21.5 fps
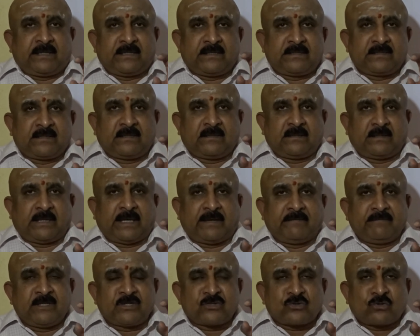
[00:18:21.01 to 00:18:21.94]
it is
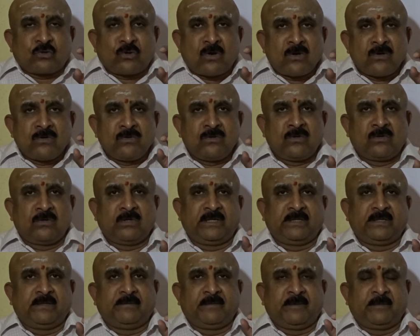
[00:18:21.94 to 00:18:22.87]
having a
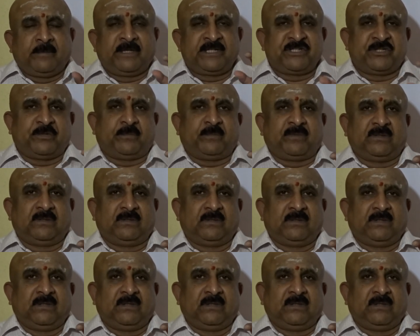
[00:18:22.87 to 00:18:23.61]
stronghold in the memory chip.